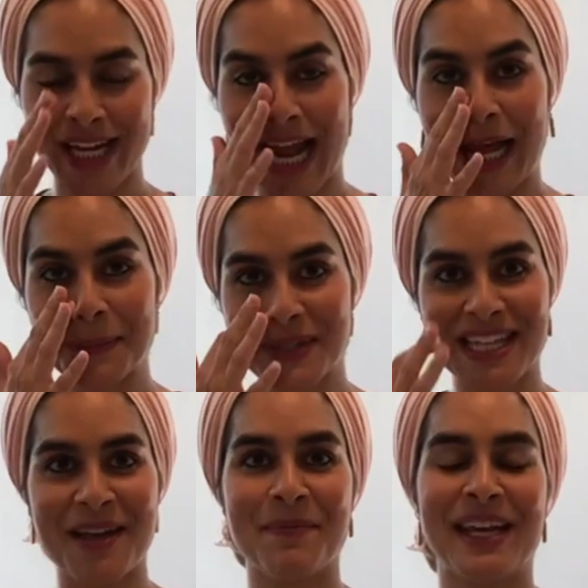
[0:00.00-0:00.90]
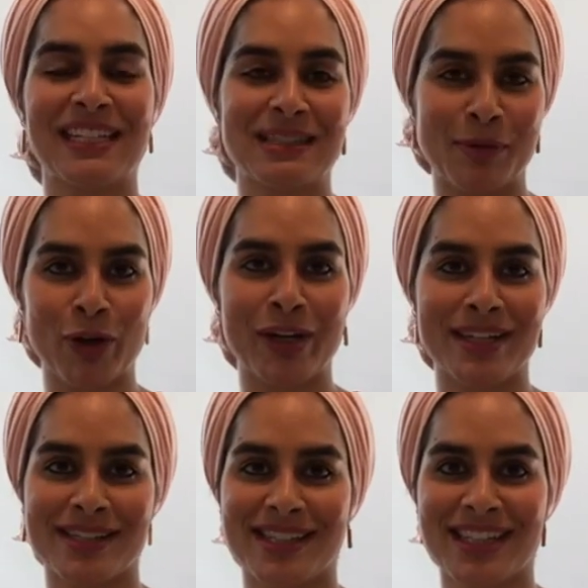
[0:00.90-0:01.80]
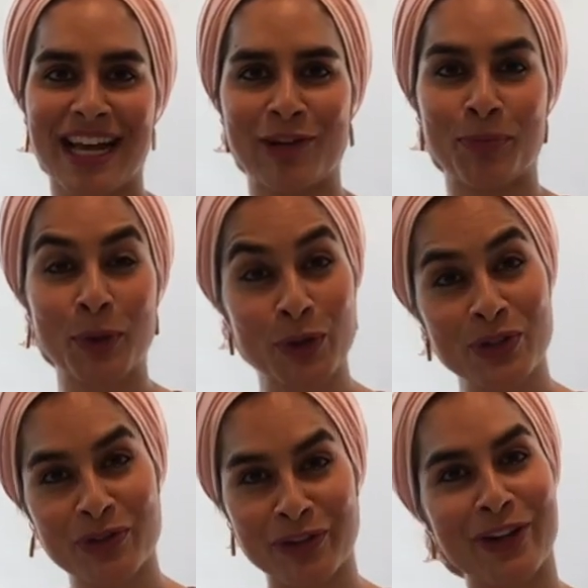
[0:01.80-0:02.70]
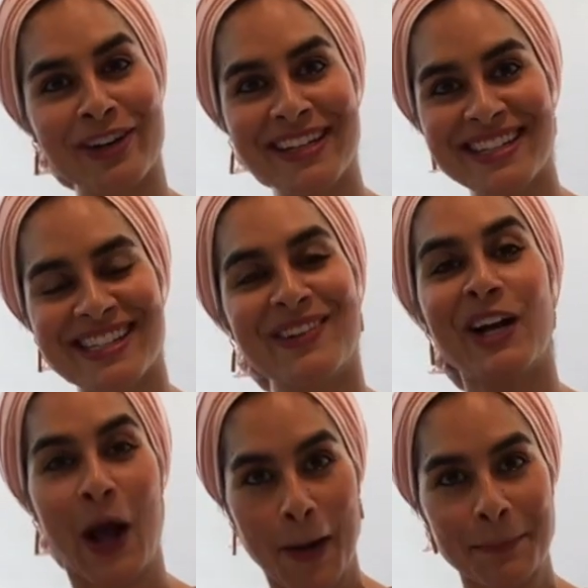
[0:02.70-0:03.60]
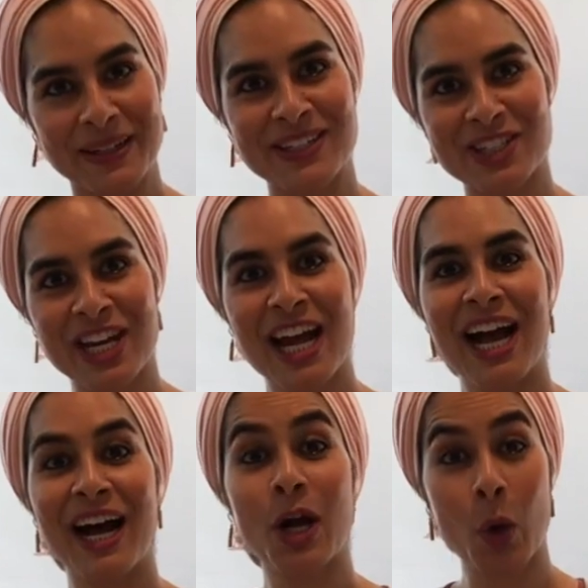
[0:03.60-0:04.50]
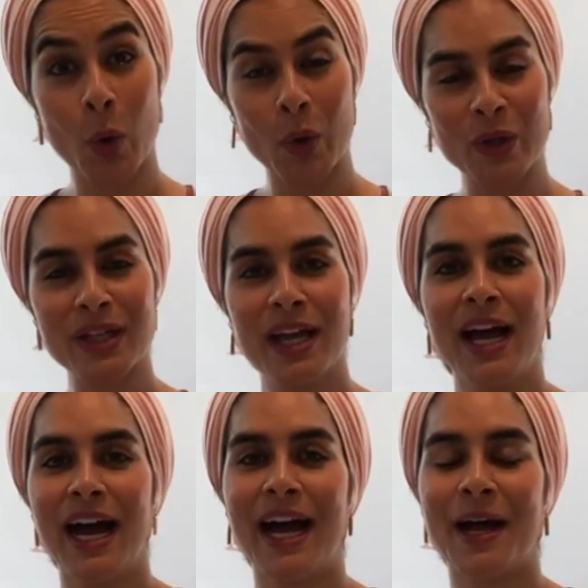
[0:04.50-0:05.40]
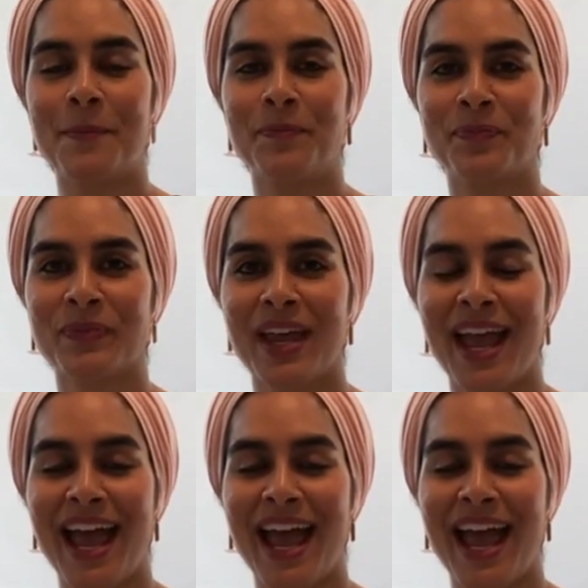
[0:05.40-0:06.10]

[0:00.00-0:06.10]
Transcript: and it helps them experience this kind of perseverance to accomplish a goal. And